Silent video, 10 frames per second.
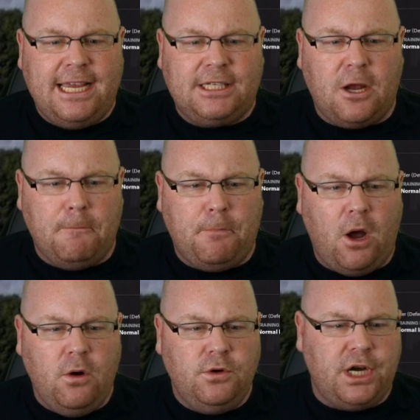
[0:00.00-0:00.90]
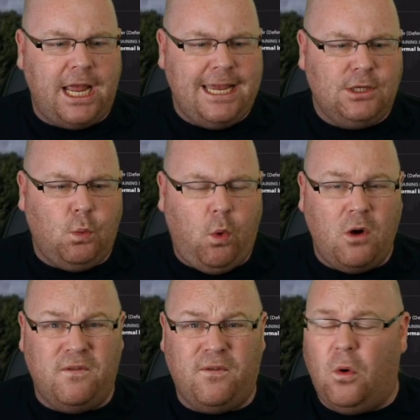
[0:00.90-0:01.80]
His composure is
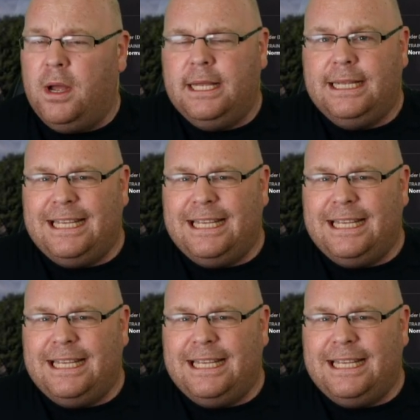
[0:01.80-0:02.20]
woeful.